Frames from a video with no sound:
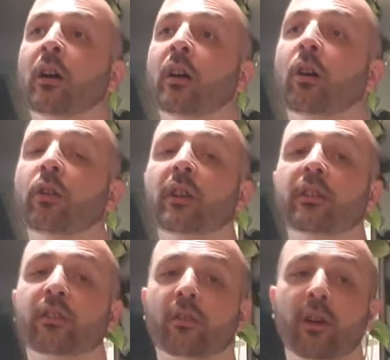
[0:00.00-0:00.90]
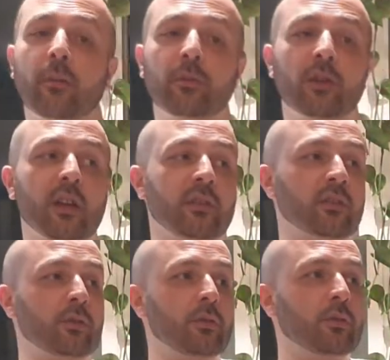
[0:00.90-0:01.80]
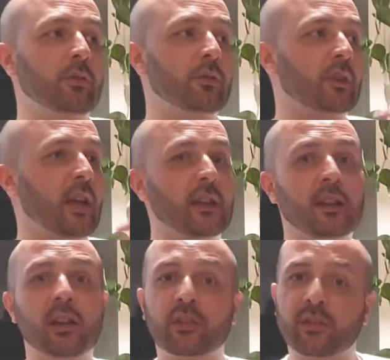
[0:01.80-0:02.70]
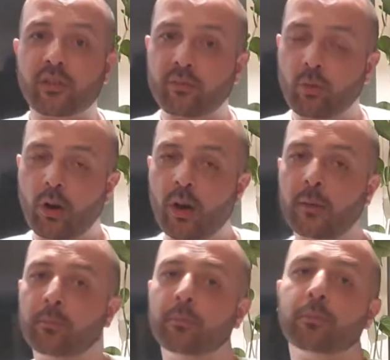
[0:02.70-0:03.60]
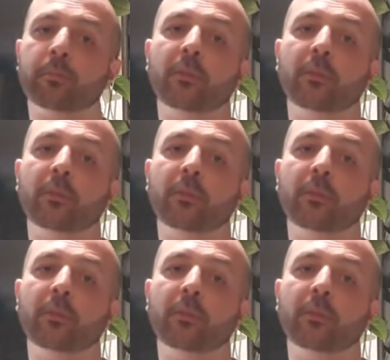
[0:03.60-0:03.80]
on Instagram you get to get lists of what I'm